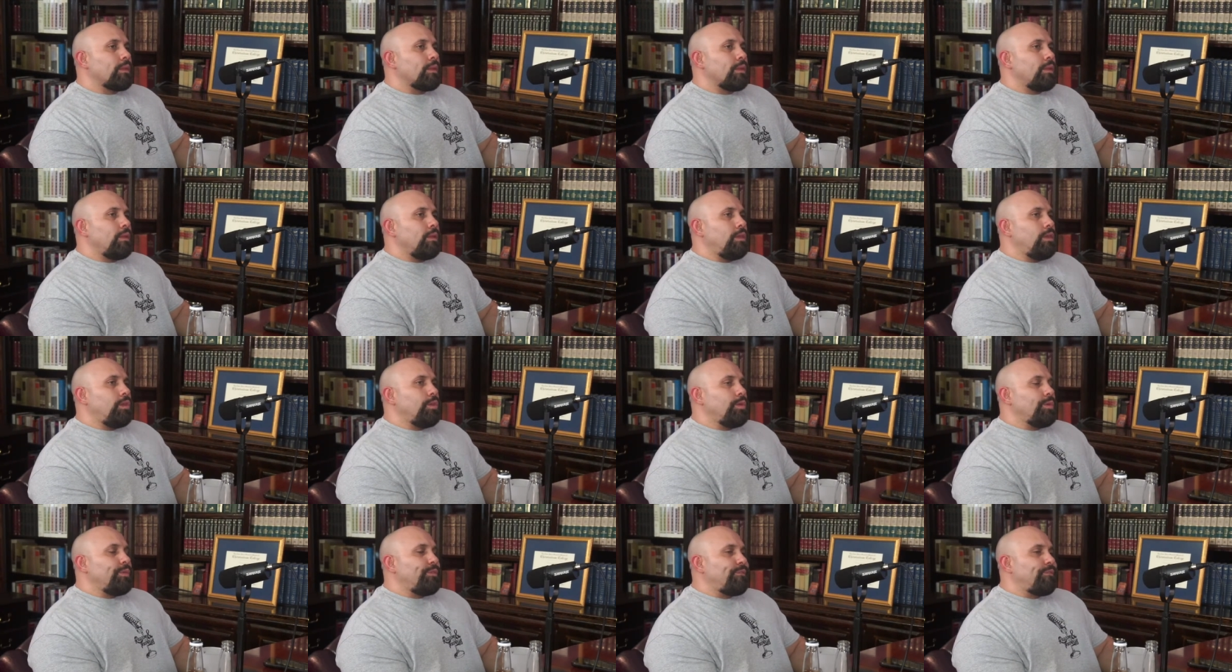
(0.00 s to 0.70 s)

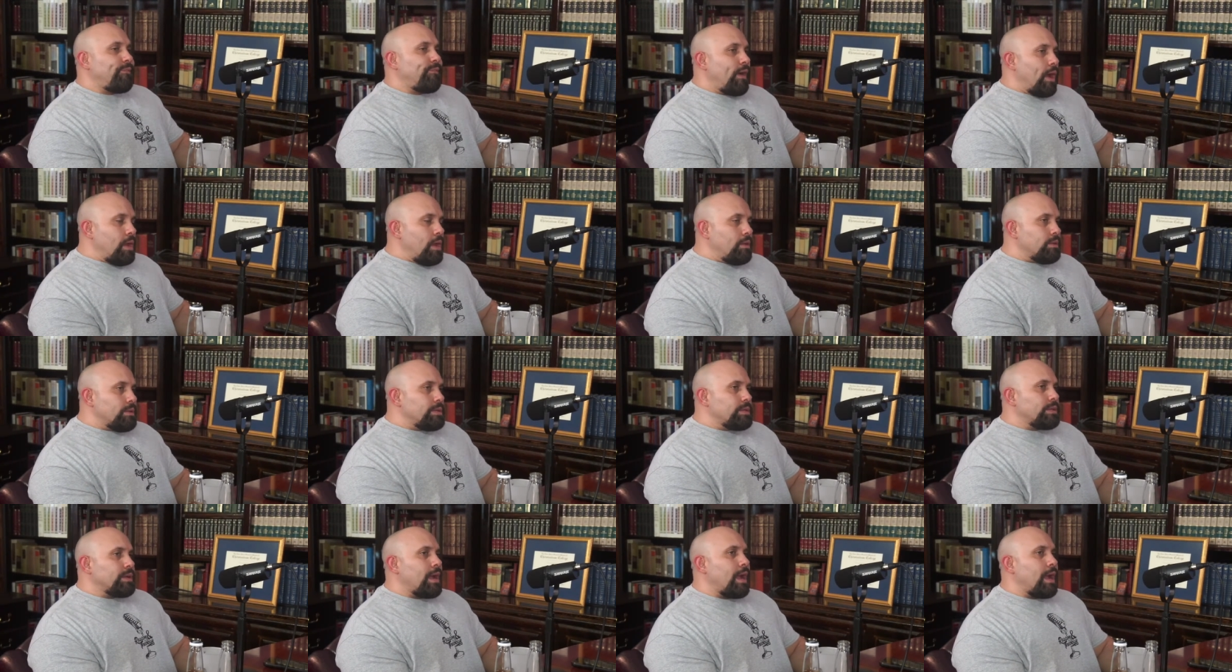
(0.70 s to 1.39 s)
you find
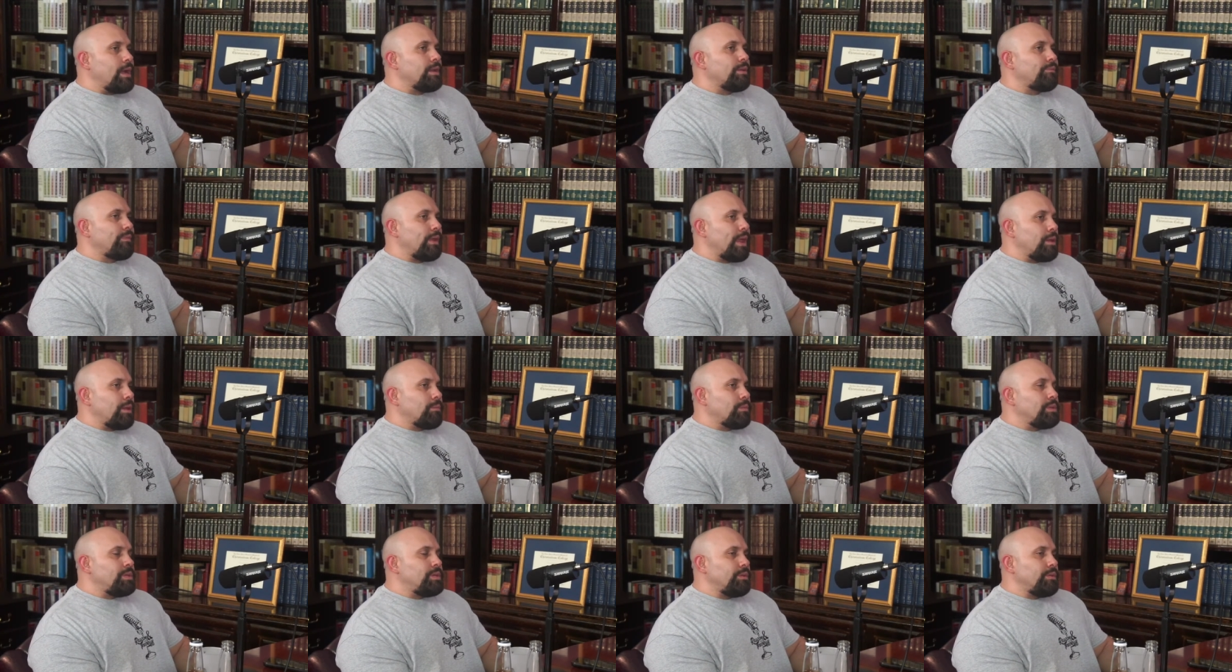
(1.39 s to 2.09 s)
this kind of
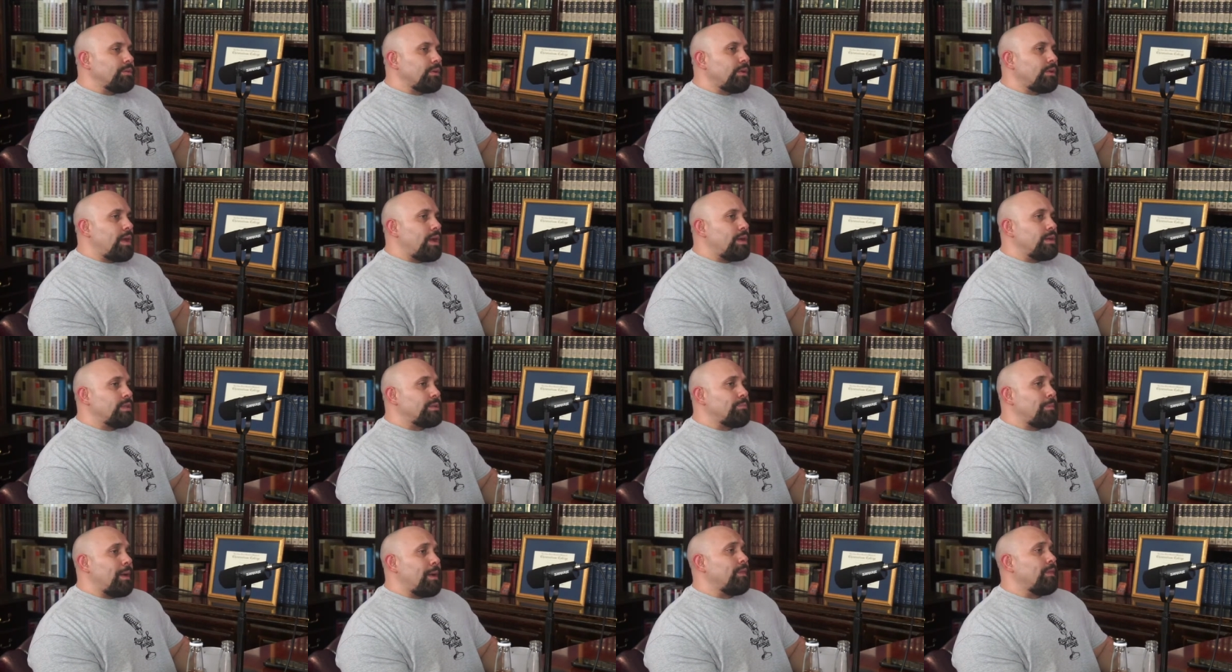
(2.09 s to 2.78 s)
language
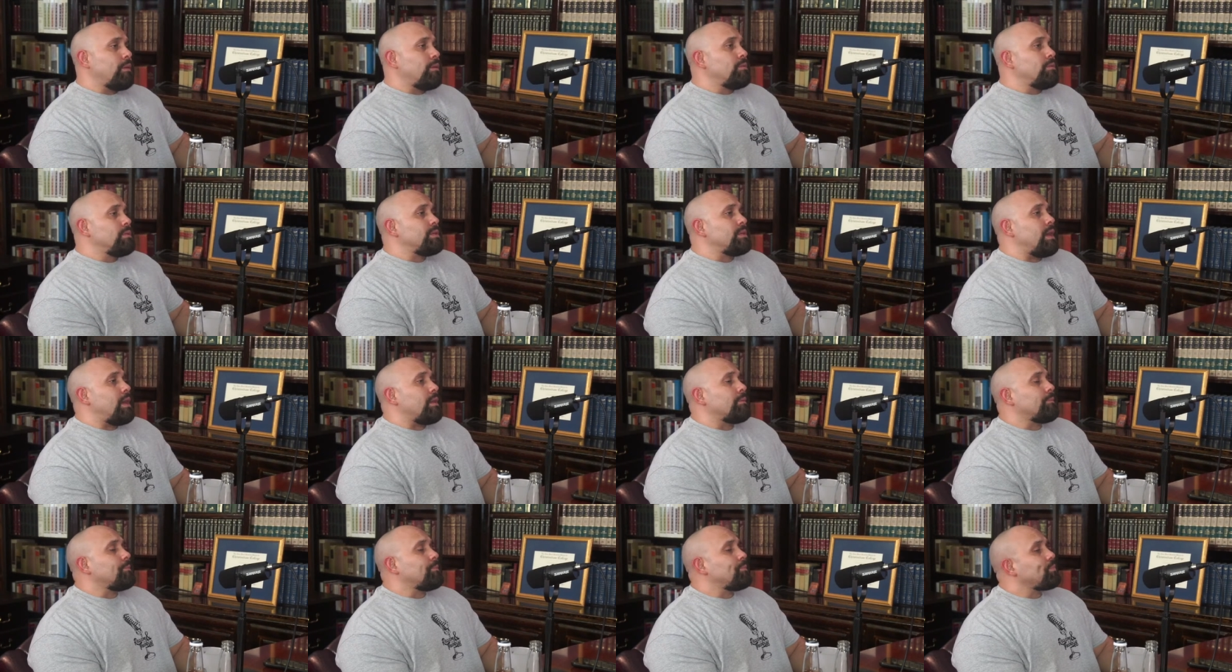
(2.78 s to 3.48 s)
utilized by those
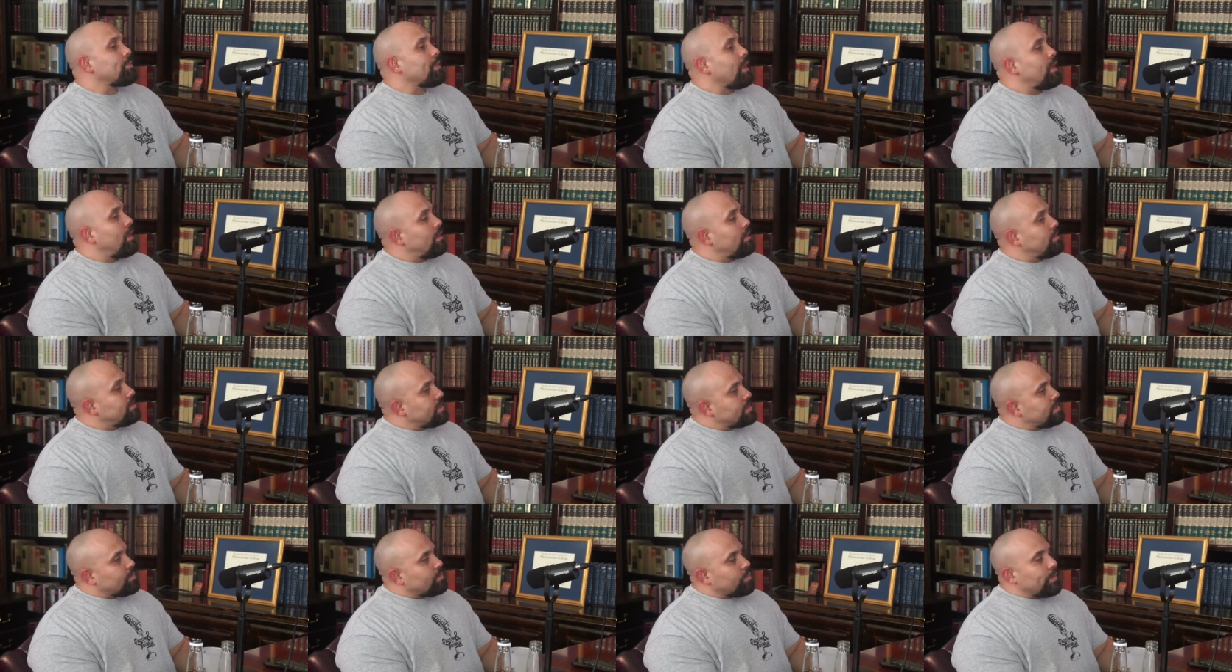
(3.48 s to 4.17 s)
that
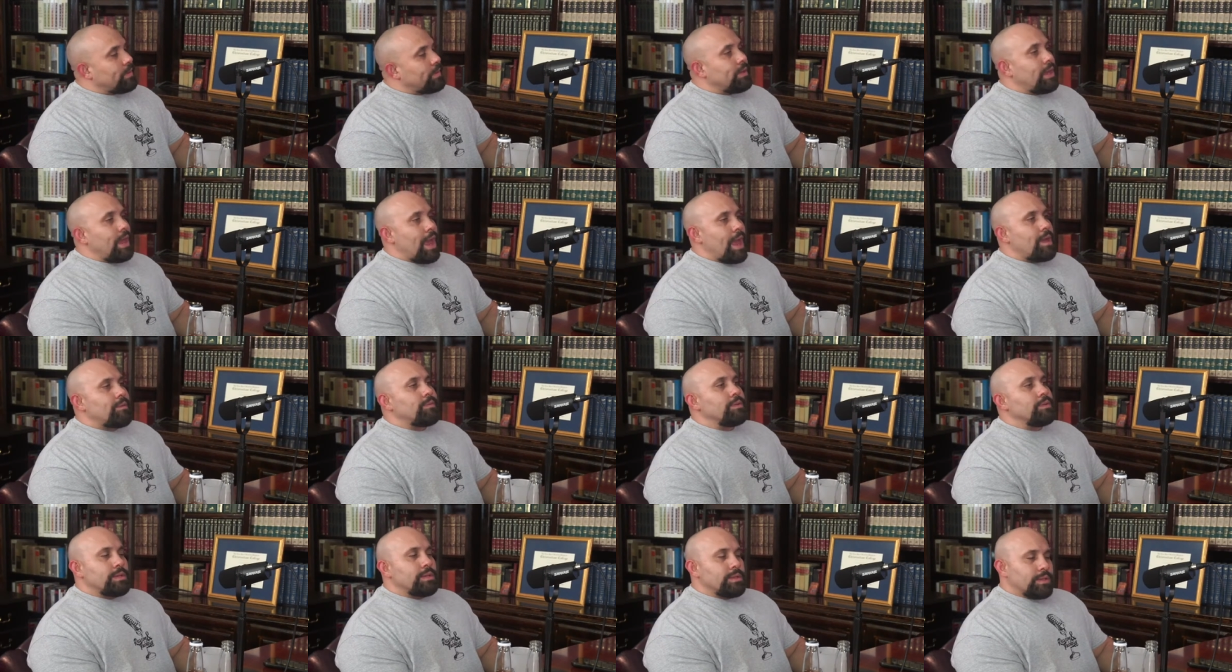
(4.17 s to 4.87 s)
just really
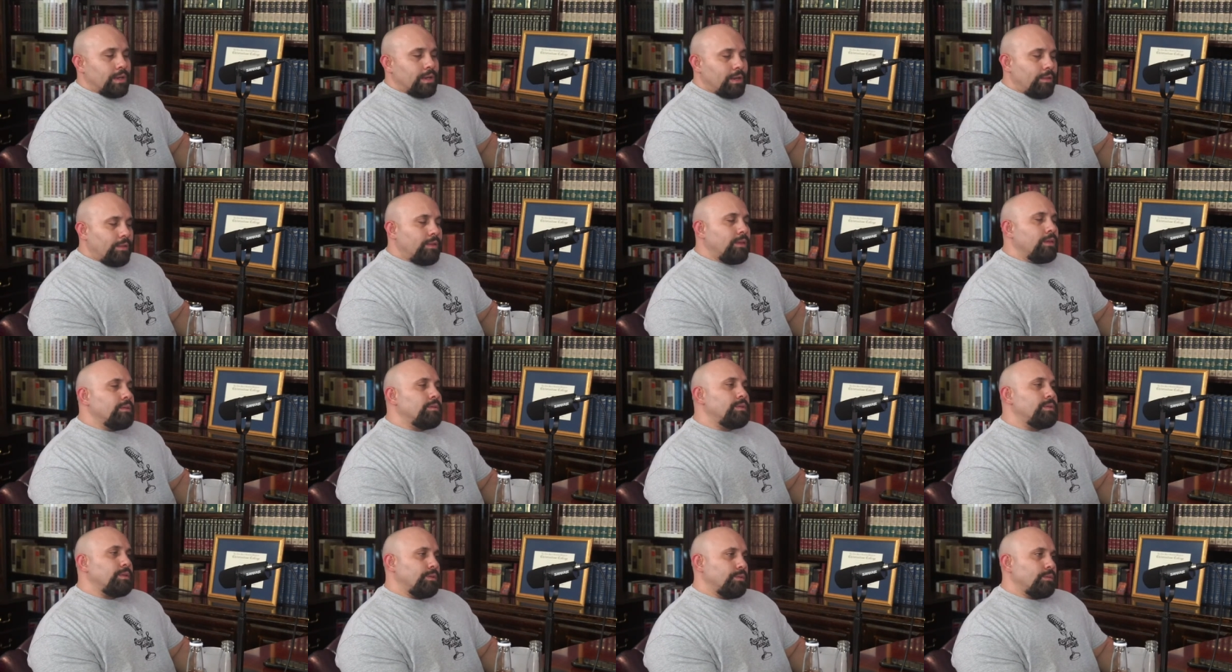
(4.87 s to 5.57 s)
haven't studied the
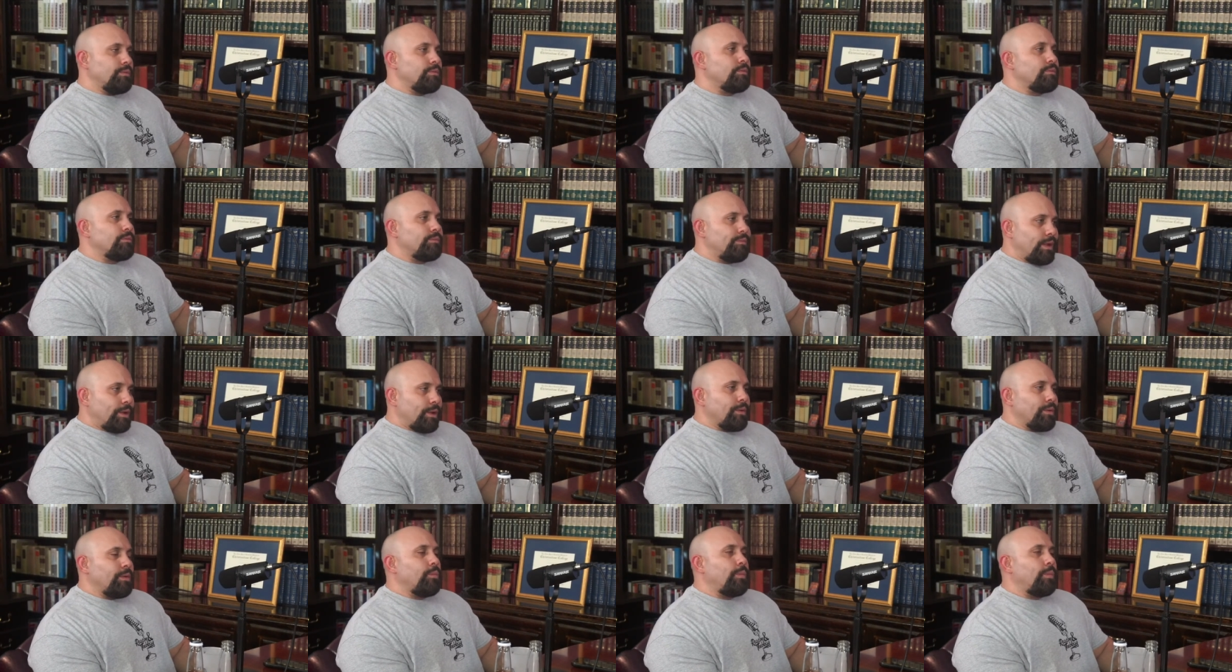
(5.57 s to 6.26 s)
issue
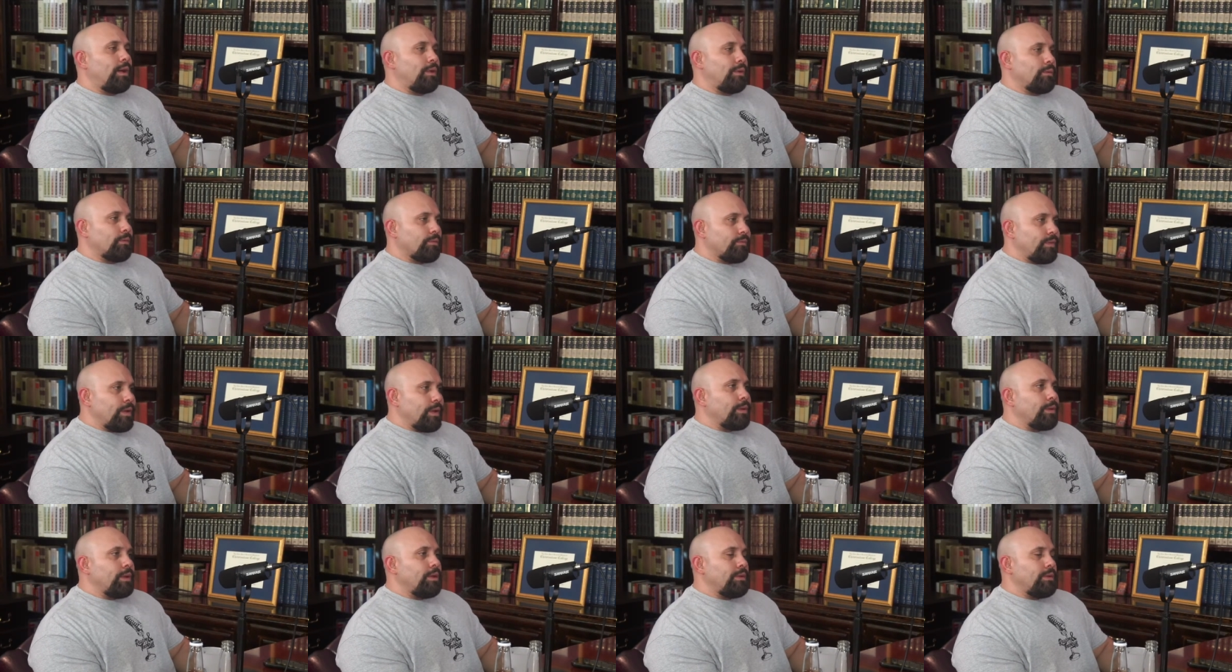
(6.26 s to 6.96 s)
very well or
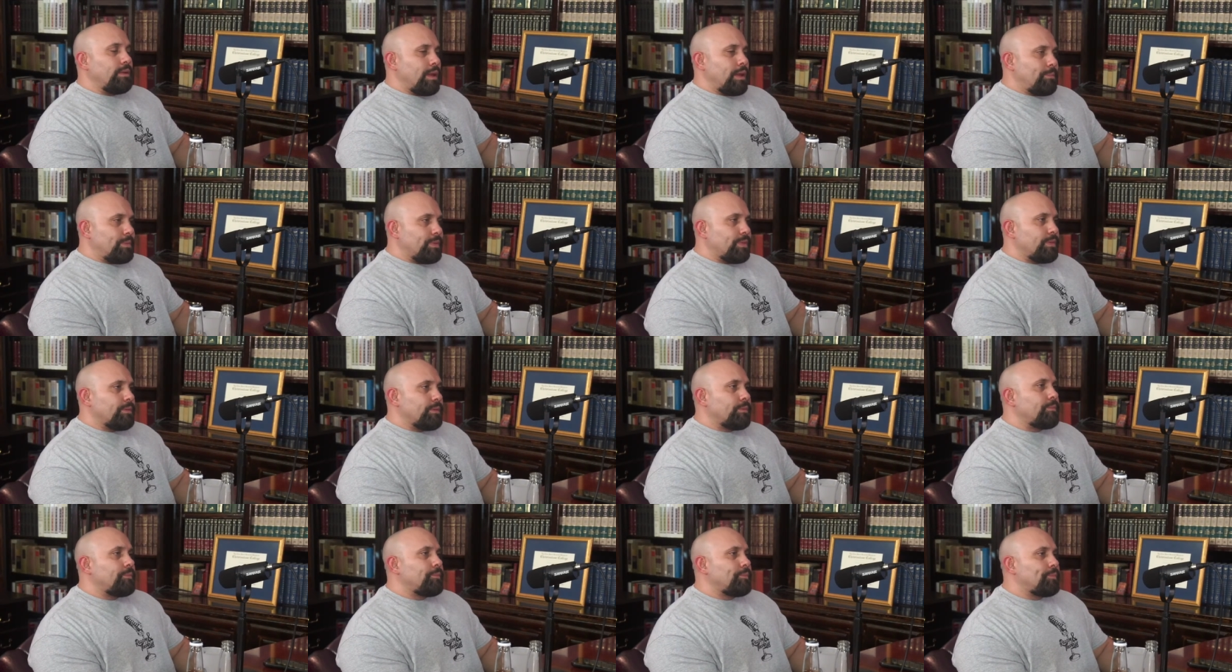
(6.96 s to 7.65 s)
very in depth
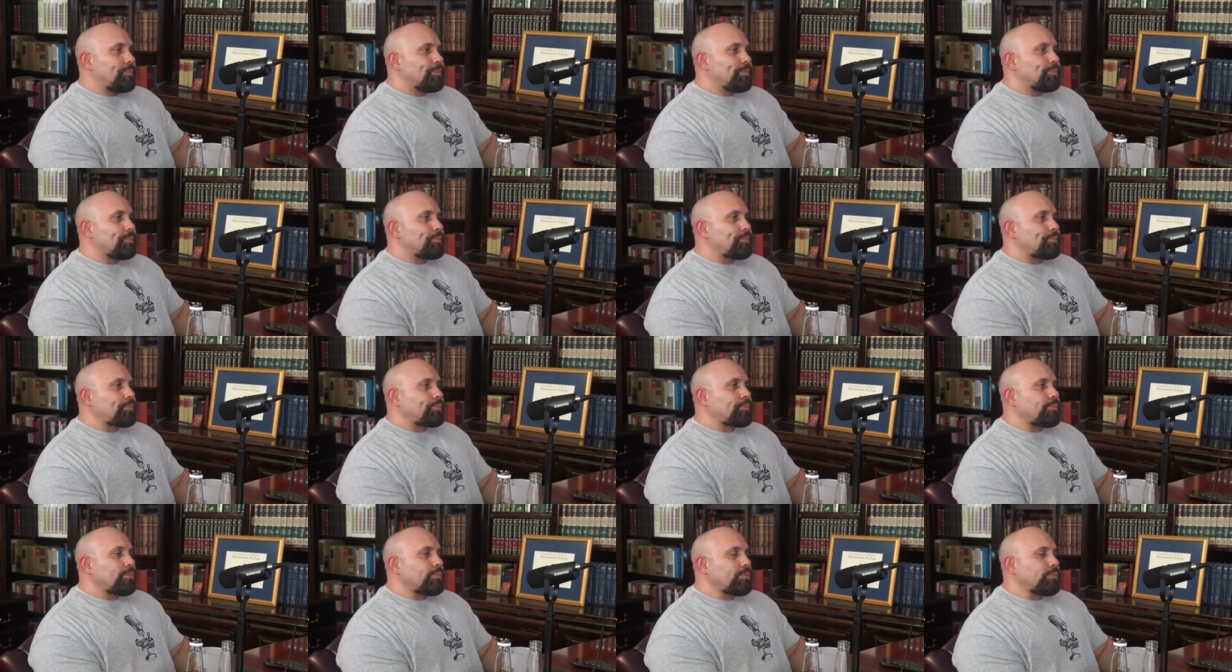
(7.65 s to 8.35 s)
for a
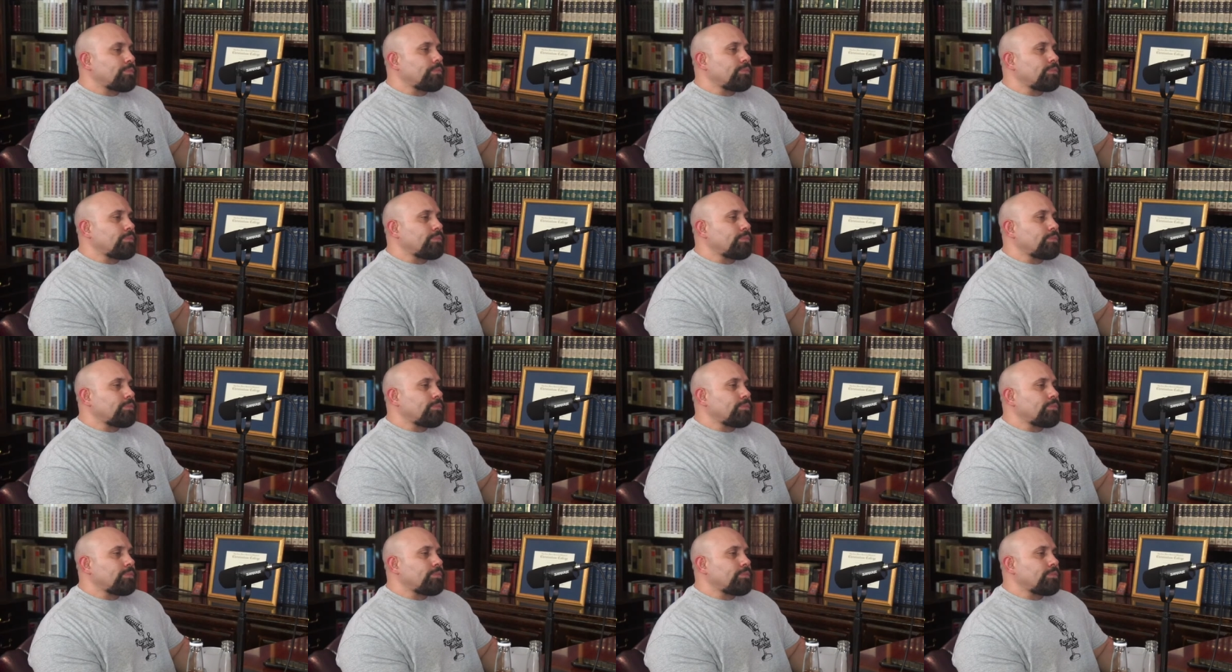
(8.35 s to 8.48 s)
Catholic,